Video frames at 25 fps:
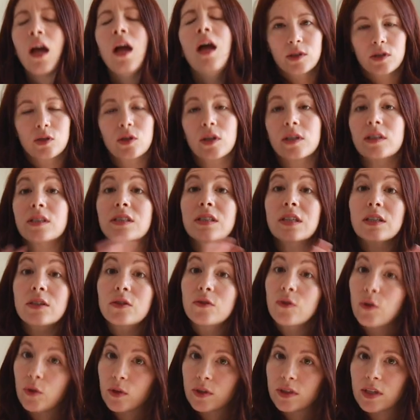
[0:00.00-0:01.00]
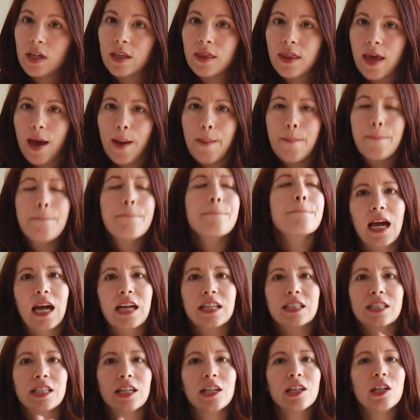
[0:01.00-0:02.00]
So I decided to focus on them. I
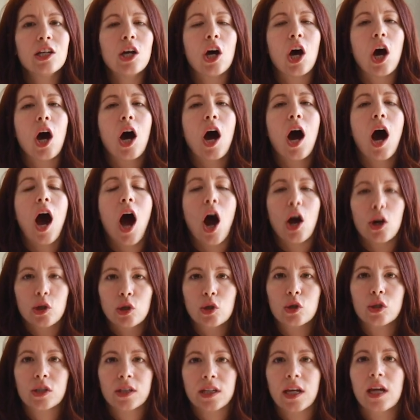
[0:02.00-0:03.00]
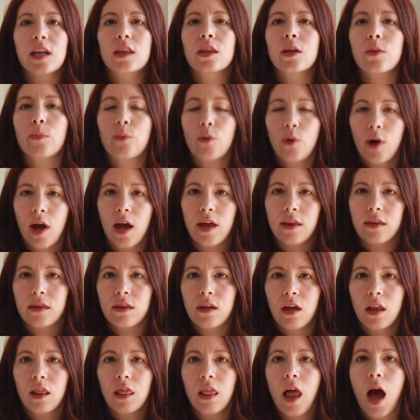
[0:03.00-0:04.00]
did understand the breath
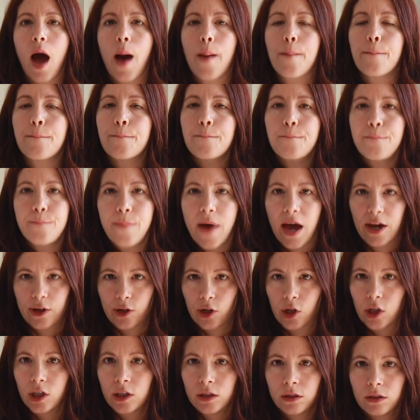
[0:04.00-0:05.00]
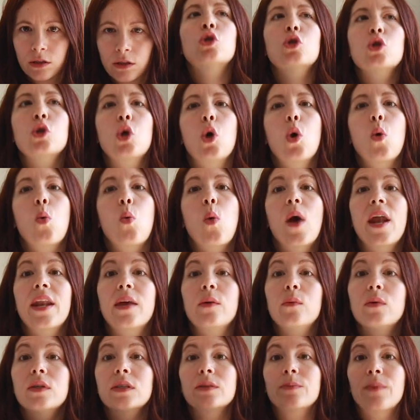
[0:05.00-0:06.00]
a lot better. So when
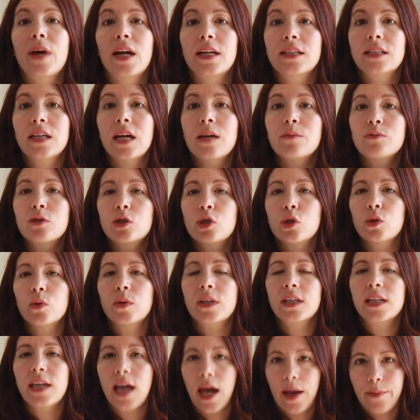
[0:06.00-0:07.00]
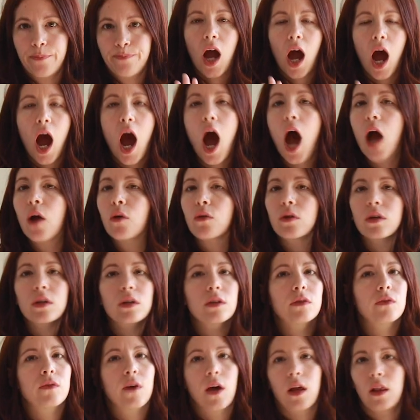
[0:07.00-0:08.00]
it was my time to do it again, I
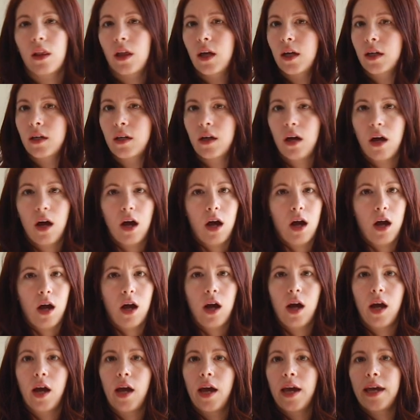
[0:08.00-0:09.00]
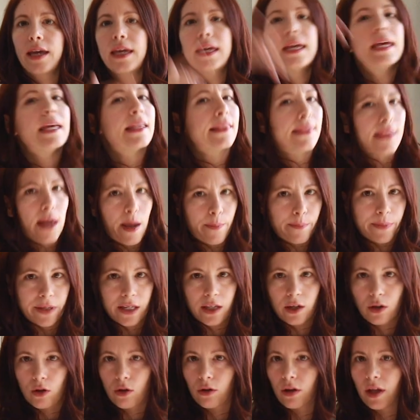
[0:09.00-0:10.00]
really felt like I hit that
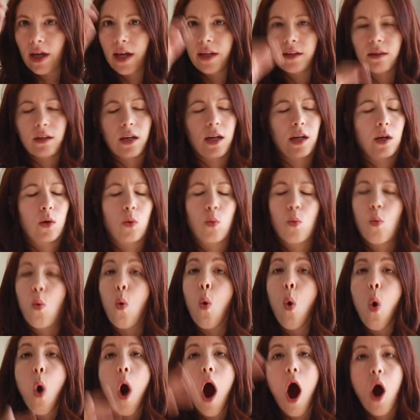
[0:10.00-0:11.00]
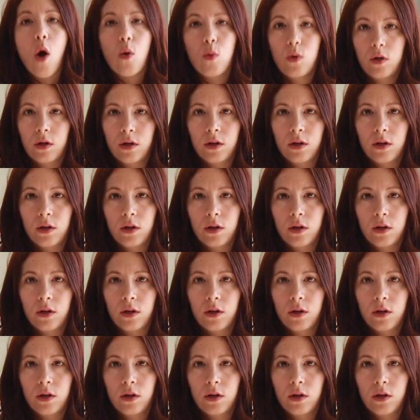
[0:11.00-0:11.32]
pineal gland. Like, whoa.